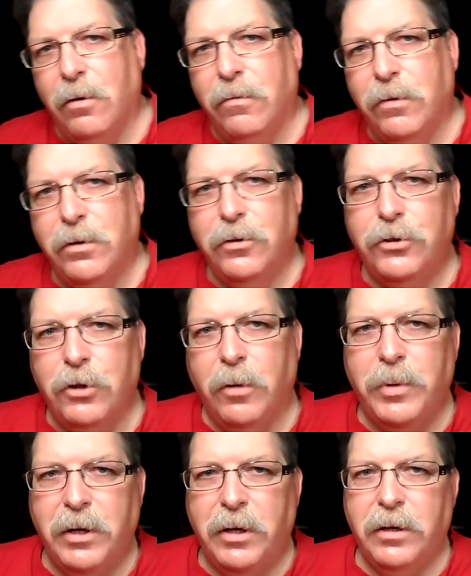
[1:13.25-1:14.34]
of
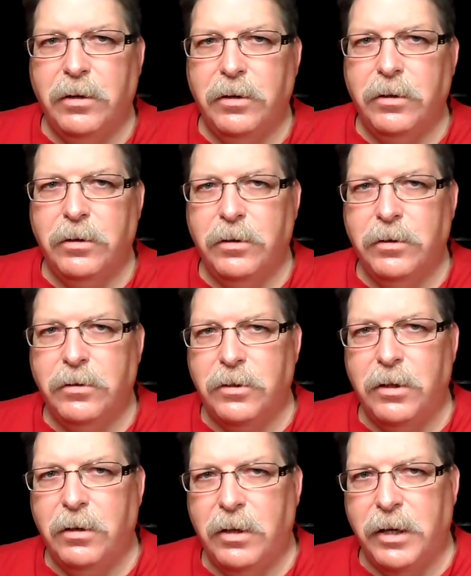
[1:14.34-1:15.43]
sharpening
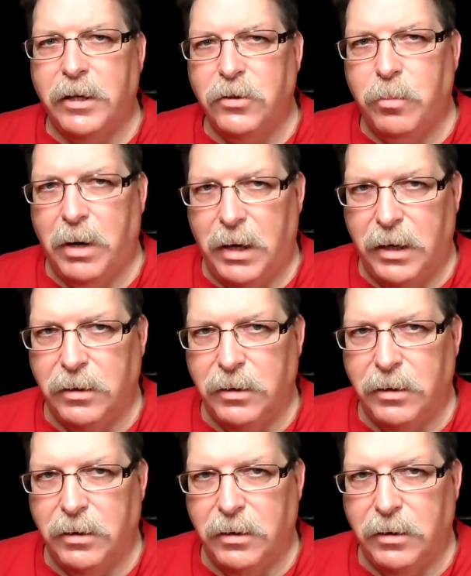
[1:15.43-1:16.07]
single edge